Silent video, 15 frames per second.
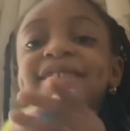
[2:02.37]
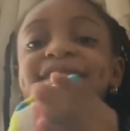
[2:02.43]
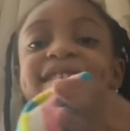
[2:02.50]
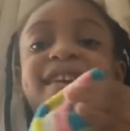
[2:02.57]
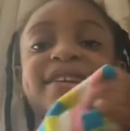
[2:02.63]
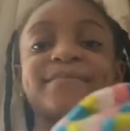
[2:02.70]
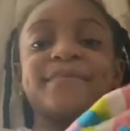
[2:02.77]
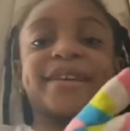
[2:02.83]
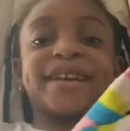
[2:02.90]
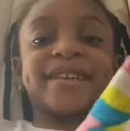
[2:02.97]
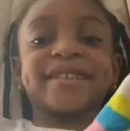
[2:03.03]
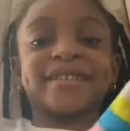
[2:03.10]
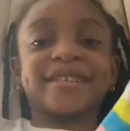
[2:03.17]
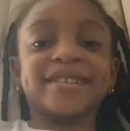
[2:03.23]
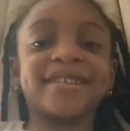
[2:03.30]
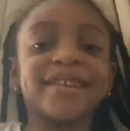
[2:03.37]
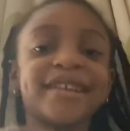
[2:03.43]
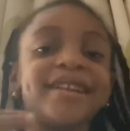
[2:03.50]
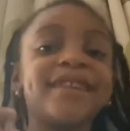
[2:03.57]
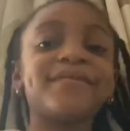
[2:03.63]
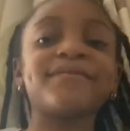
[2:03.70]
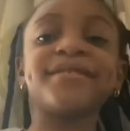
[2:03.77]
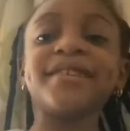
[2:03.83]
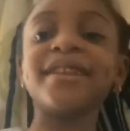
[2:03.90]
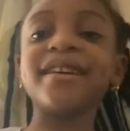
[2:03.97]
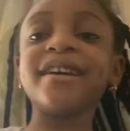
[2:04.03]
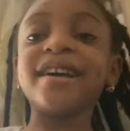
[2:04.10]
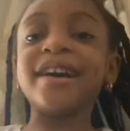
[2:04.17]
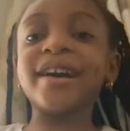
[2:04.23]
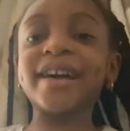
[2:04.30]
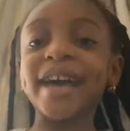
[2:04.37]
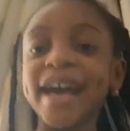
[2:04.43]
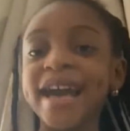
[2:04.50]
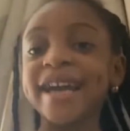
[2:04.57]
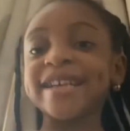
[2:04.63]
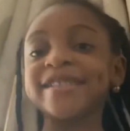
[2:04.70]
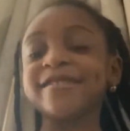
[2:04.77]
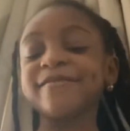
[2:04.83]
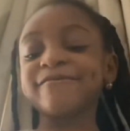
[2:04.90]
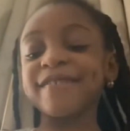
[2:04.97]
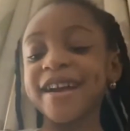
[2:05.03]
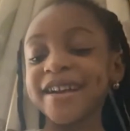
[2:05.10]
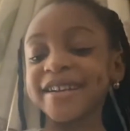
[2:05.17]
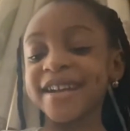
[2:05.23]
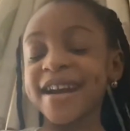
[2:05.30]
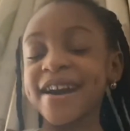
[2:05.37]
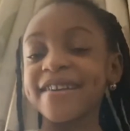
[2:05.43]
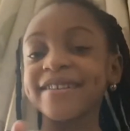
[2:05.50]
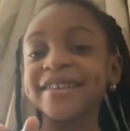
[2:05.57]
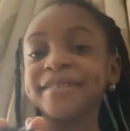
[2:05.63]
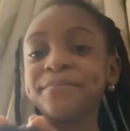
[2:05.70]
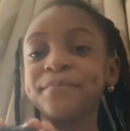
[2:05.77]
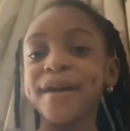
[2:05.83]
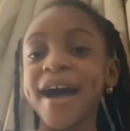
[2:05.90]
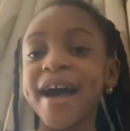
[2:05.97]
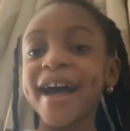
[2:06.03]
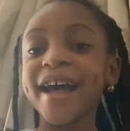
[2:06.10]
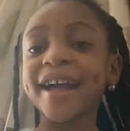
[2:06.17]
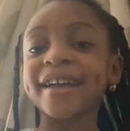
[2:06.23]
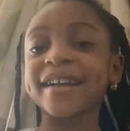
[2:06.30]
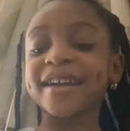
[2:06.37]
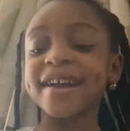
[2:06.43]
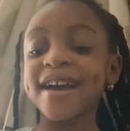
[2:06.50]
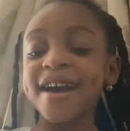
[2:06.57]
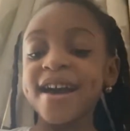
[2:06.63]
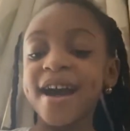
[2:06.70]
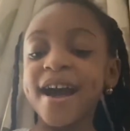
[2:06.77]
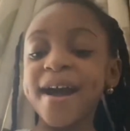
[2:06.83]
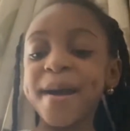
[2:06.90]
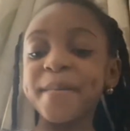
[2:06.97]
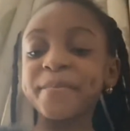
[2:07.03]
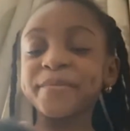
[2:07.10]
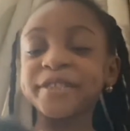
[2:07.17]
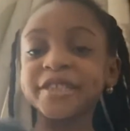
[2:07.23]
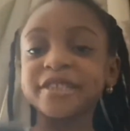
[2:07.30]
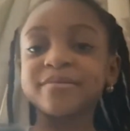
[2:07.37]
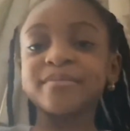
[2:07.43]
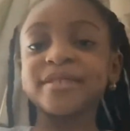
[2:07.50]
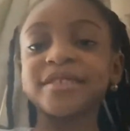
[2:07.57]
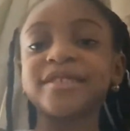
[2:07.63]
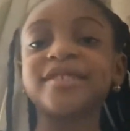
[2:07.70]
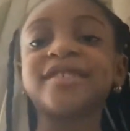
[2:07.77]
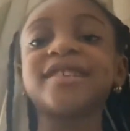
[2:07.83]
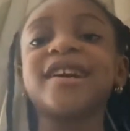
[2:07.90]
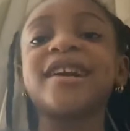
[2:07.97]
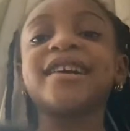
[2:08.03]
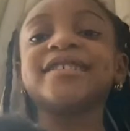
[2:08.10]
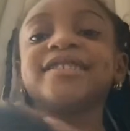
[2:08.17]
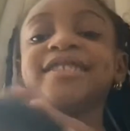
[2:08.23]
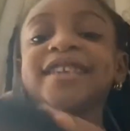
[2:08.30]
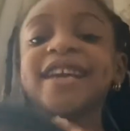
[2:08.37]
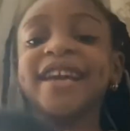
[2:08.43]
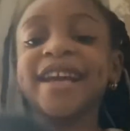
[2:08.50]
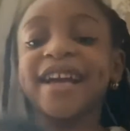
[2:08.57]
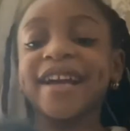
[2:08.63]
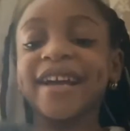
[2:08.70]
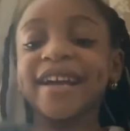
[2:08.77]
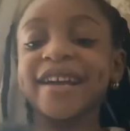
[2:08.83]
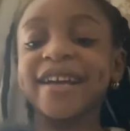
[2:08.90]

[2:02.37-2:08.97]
Take off my gloves. Okay, so right now it's back. I'm just massaging.